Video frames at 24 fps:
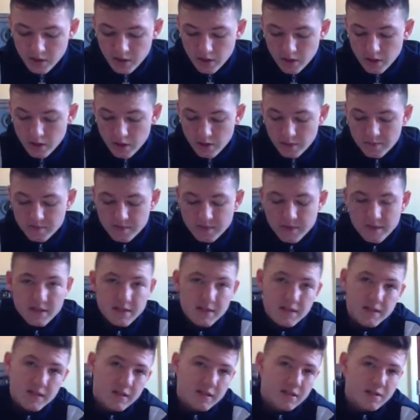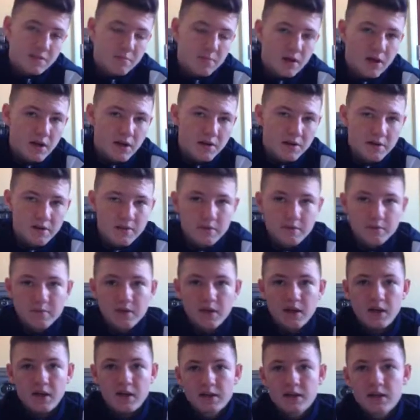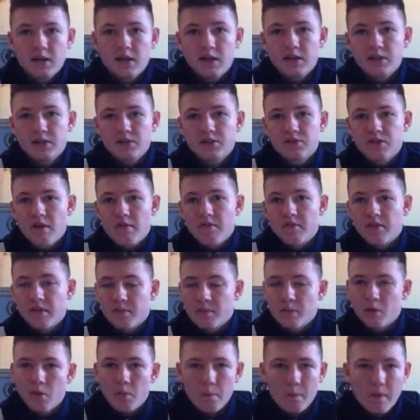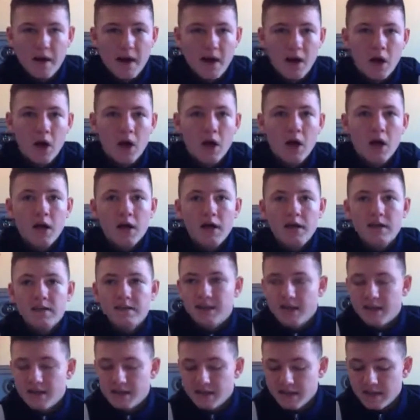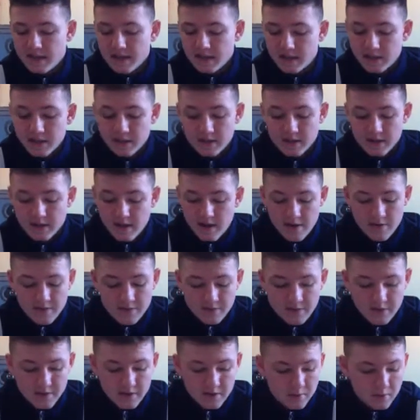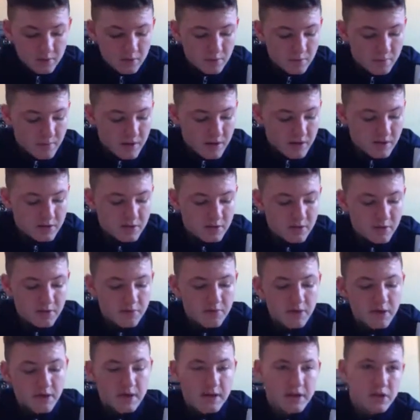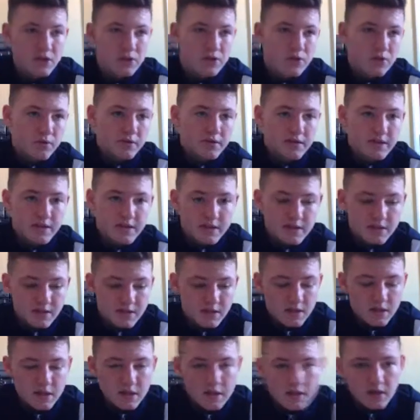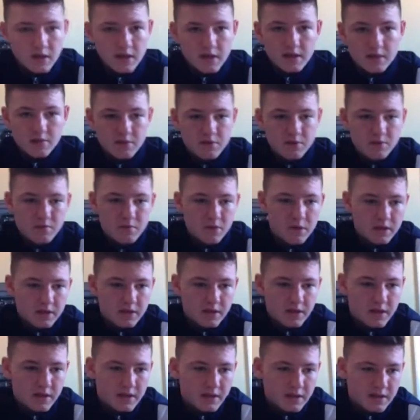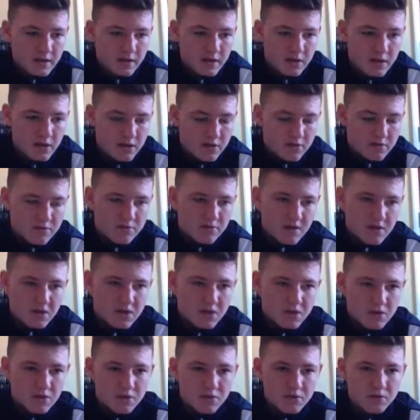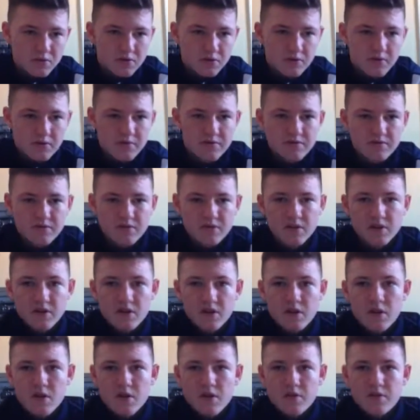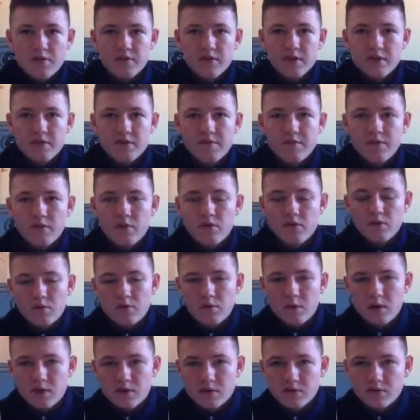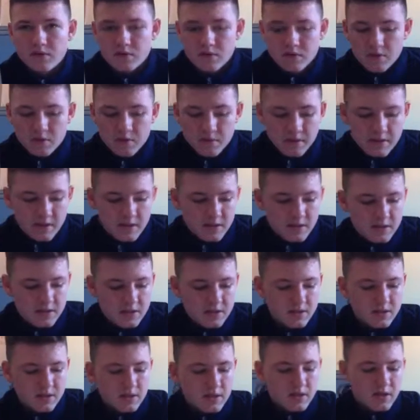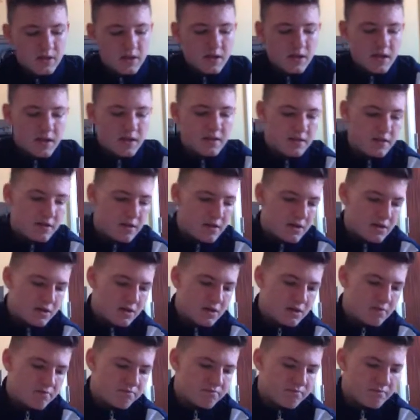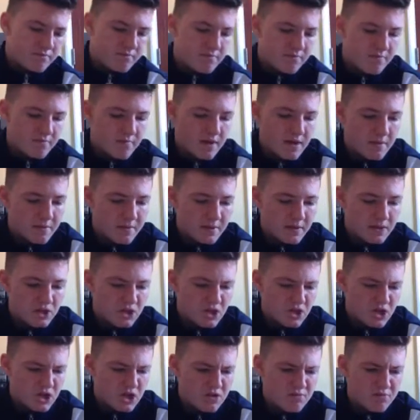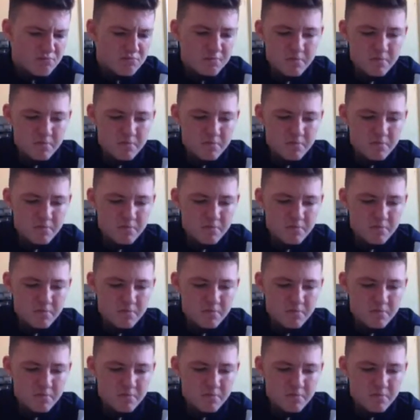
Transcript: This is implying that our client's strength had become better, technique and everything had become better, so he really enjoyed this. He was working at a threshold of 3 to 4 whilst doing this in the MHR.